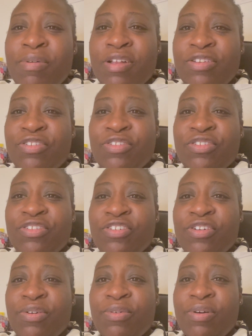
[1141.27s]
much
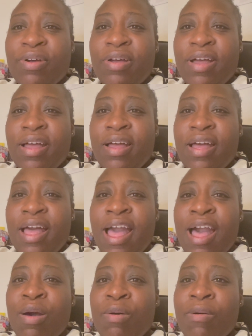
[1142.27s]

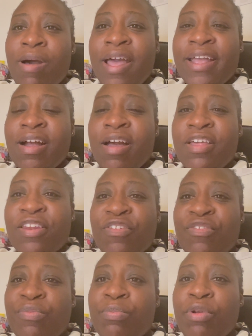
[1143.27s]
how I kind
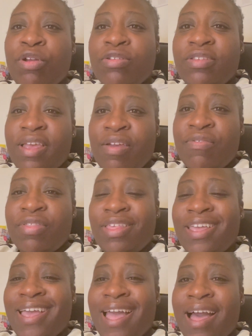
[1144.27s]
of plot
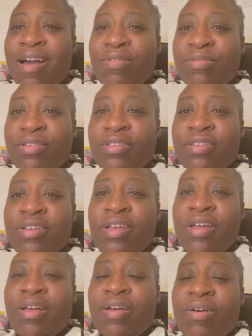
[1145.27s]
everything out
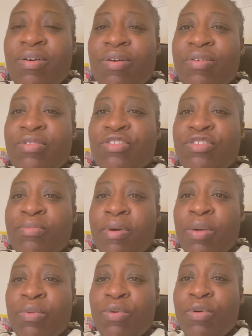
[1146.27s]
onto
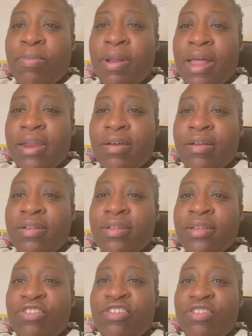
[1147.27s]
my wall planner.
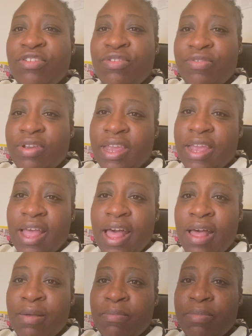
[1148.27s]
Just to
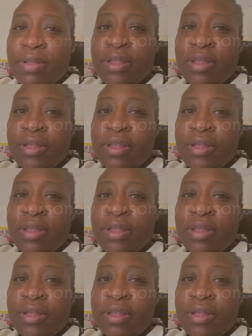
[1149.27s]
recap, I